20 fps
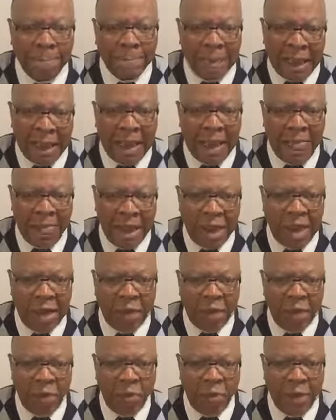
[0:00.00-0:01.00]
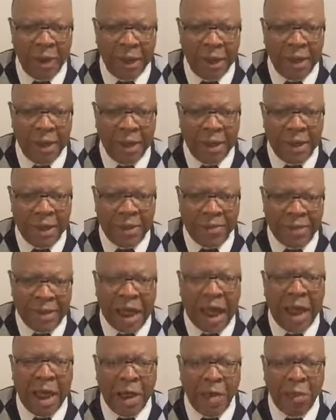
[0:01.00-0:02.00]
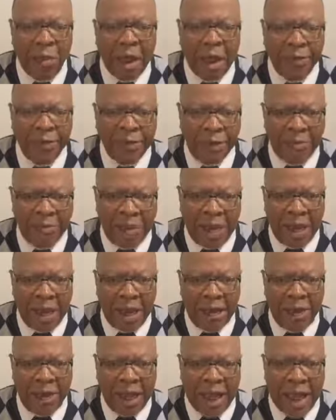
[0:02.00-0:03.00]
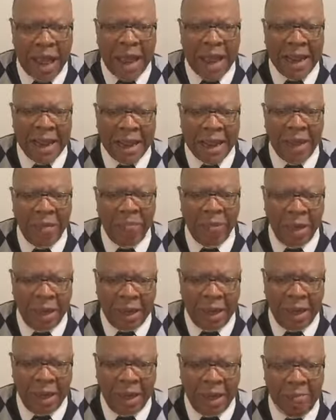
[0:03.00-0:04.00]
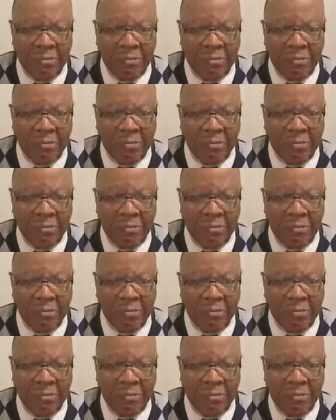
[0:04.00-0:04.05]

Have thine own way. Thou art the potter, I am the clay.